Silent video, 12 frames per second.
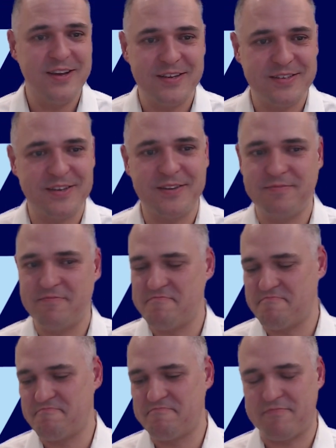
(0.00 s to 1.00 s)
It's like,
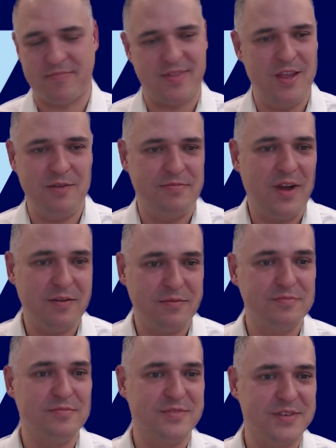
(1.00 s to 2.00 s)
no,
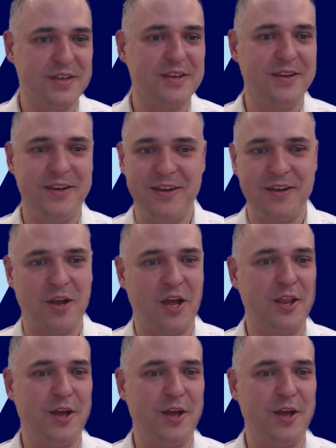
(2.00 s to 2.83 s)
it's like, got